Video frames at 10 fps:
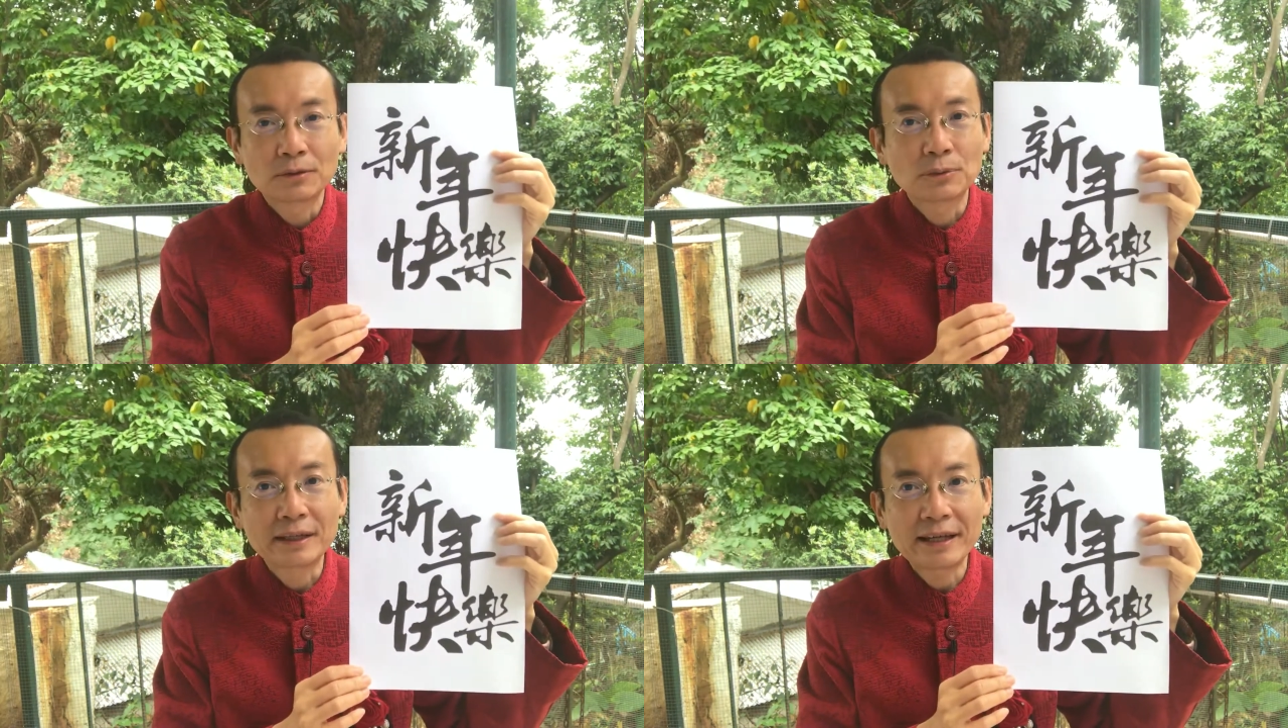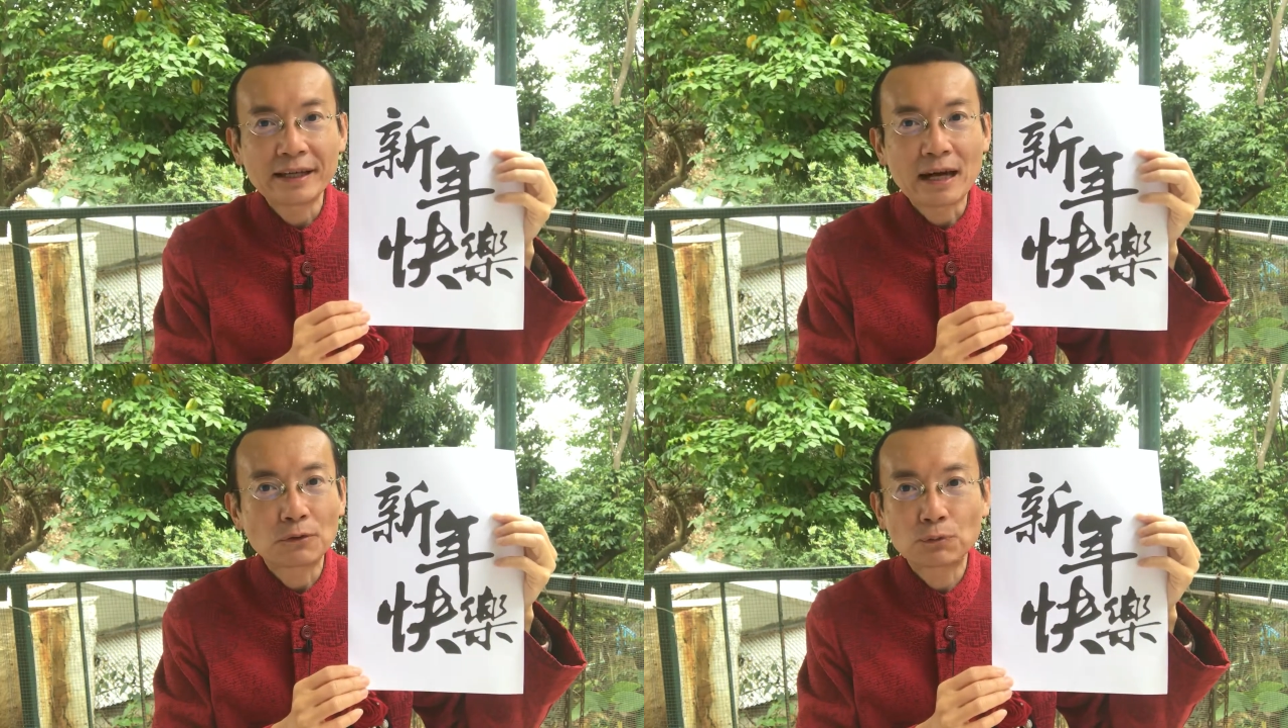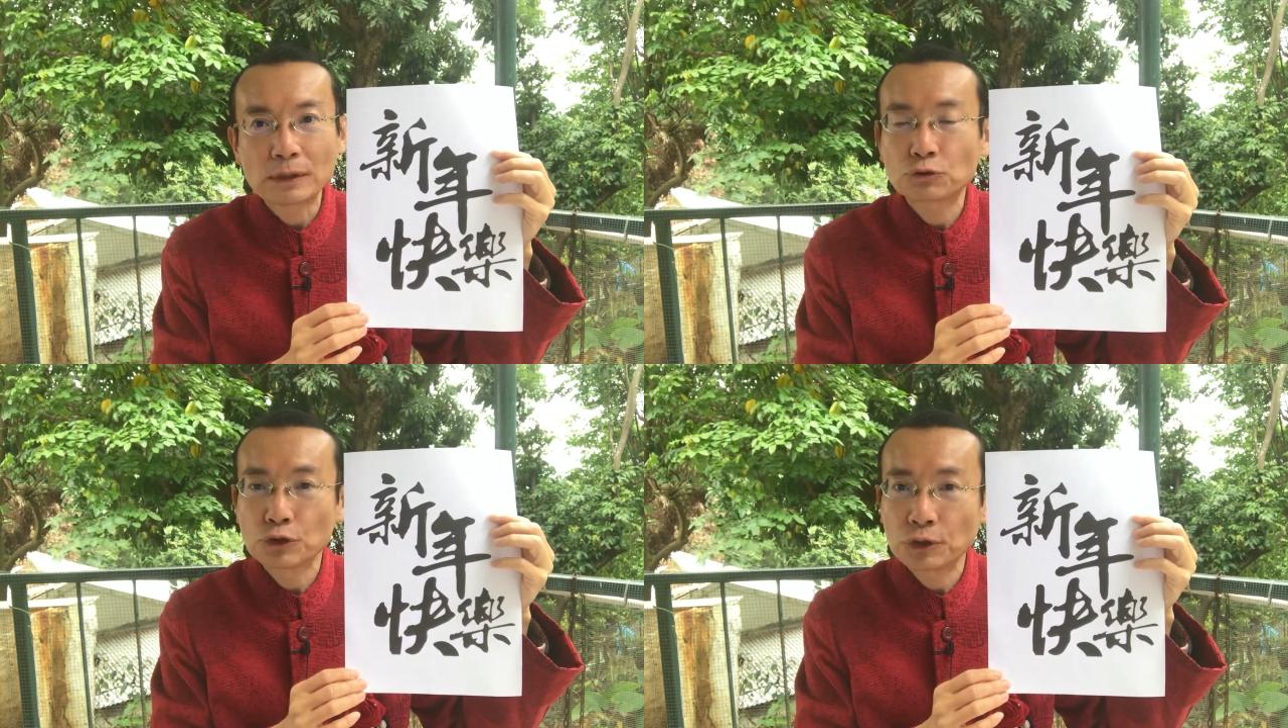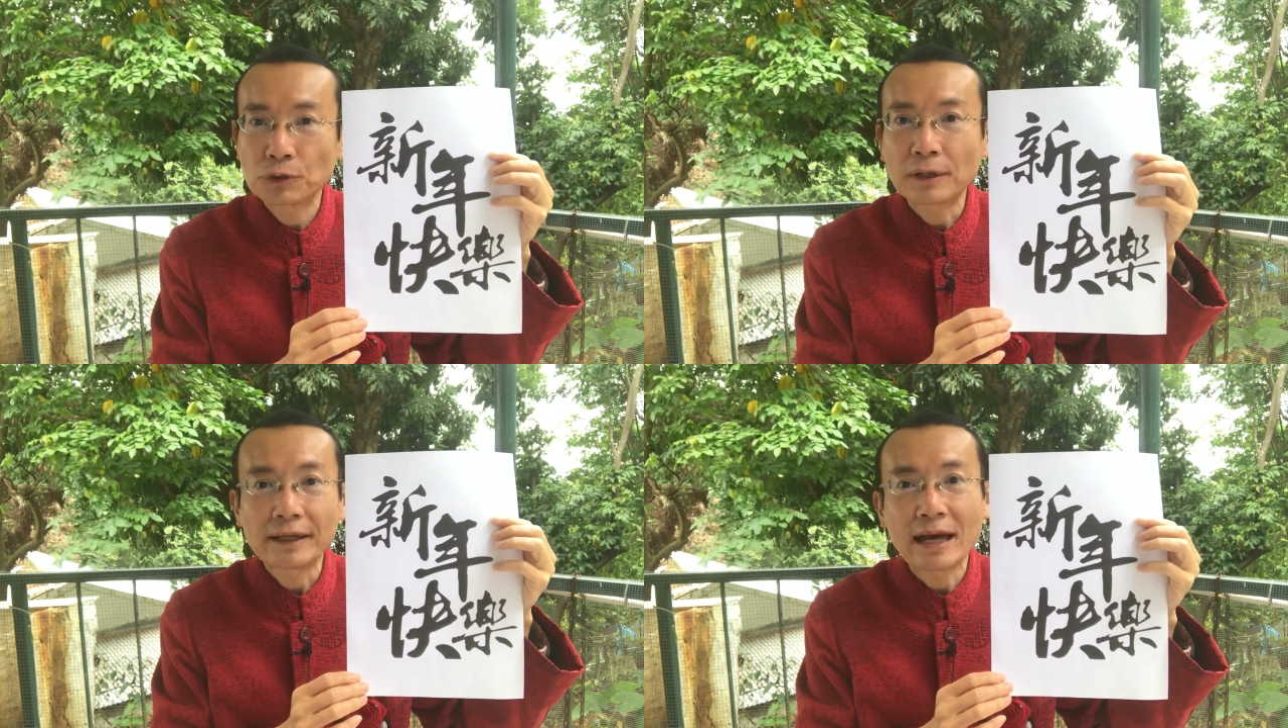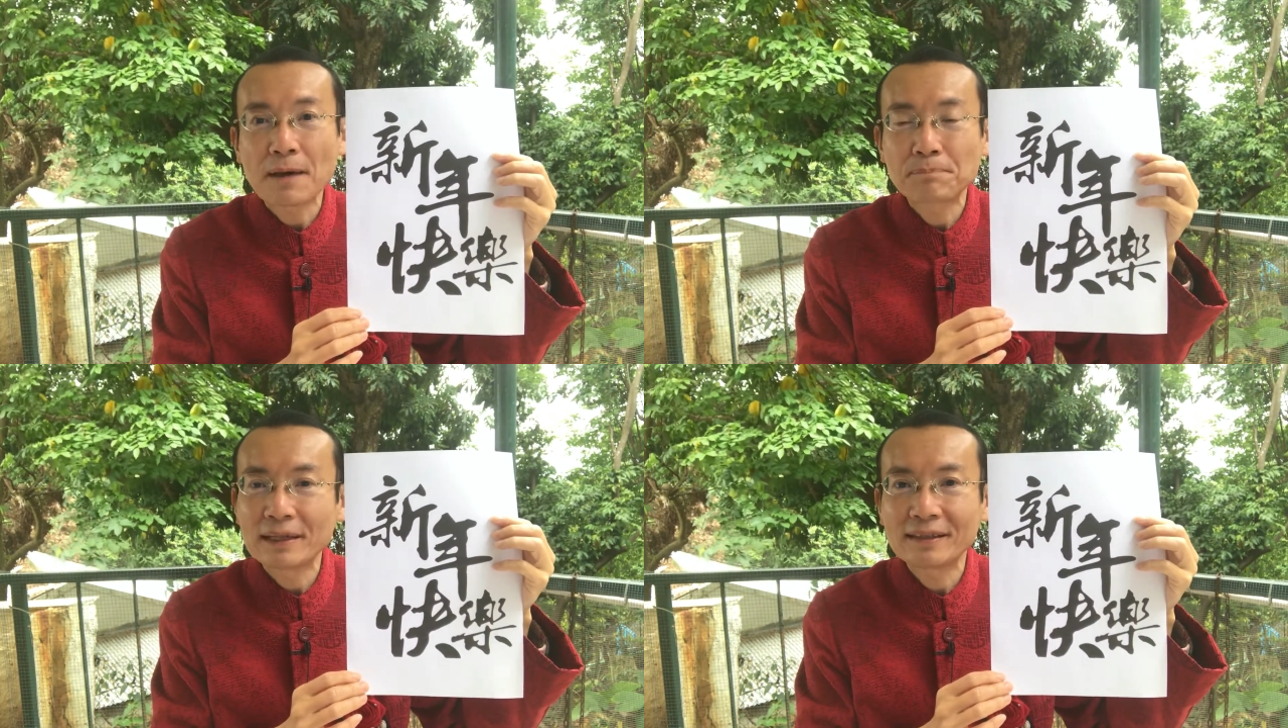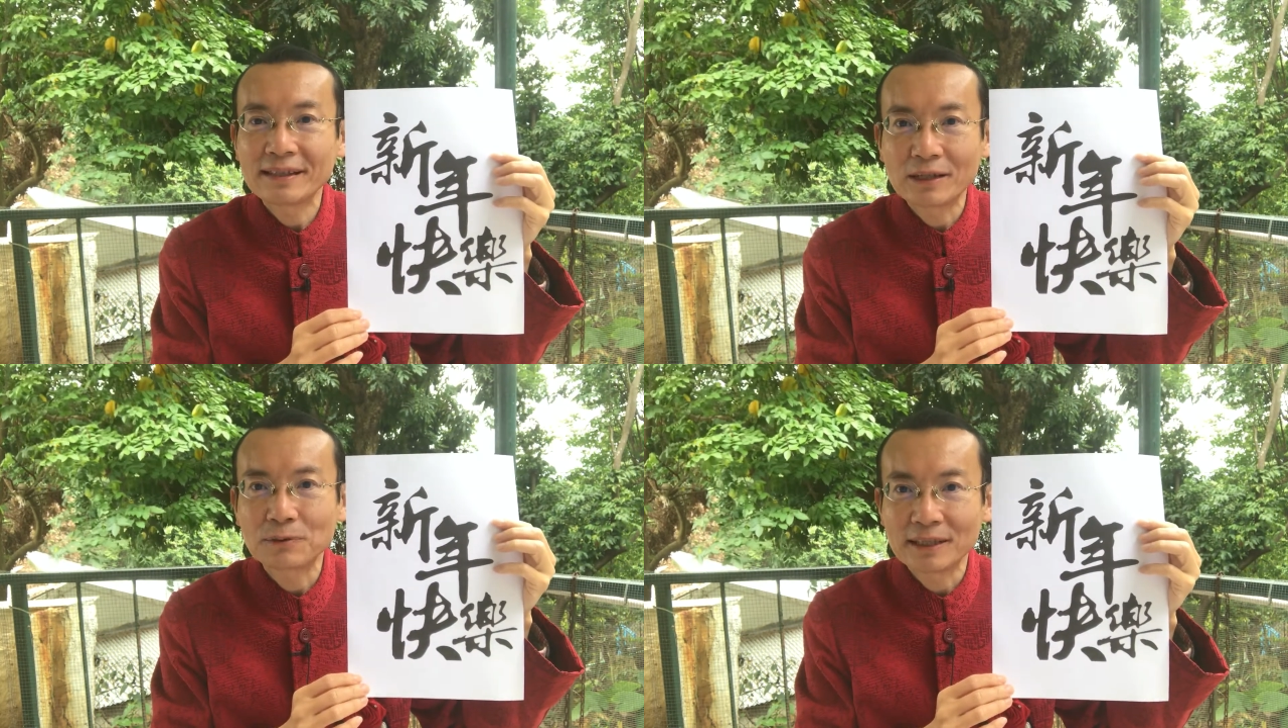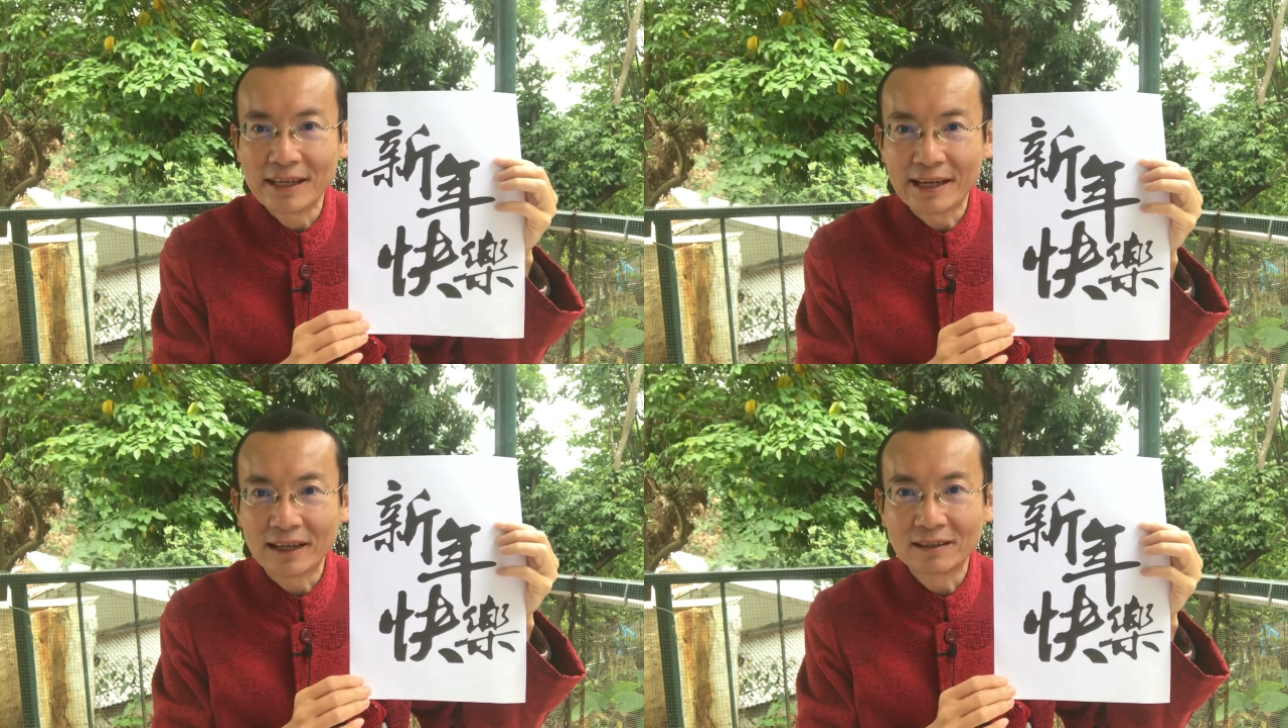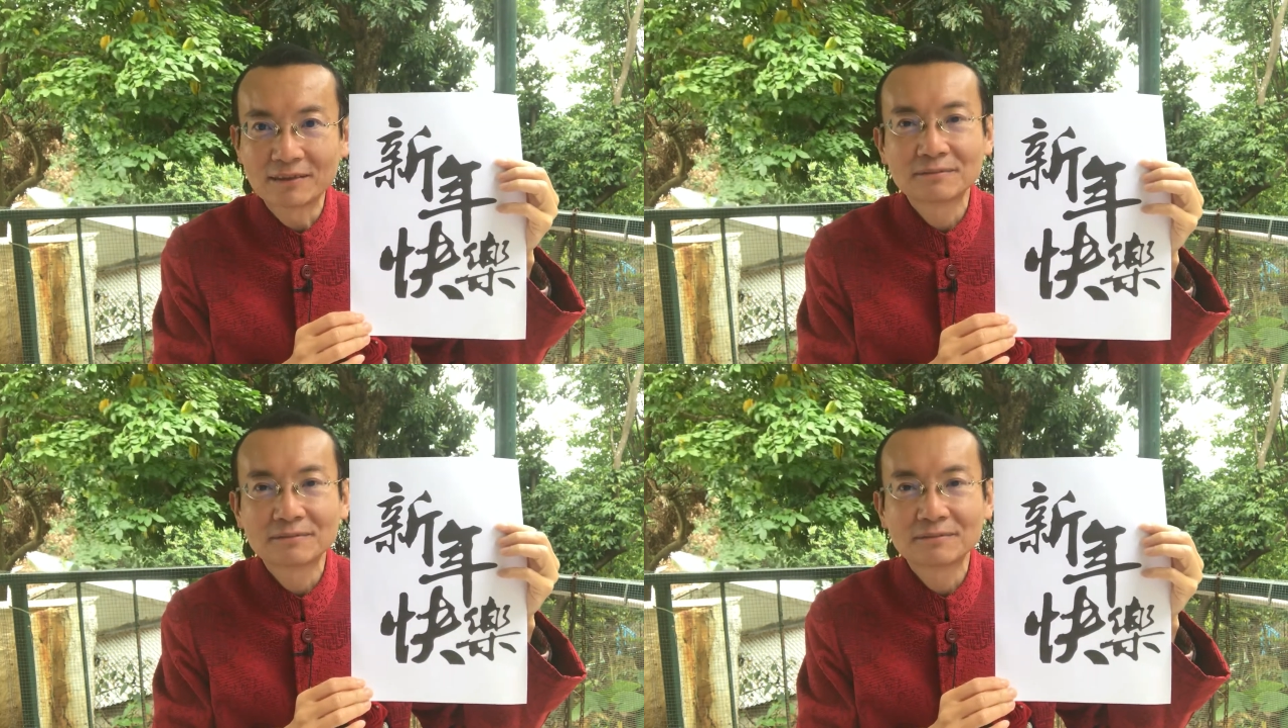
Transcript: Today, I wish you a Happy New Year.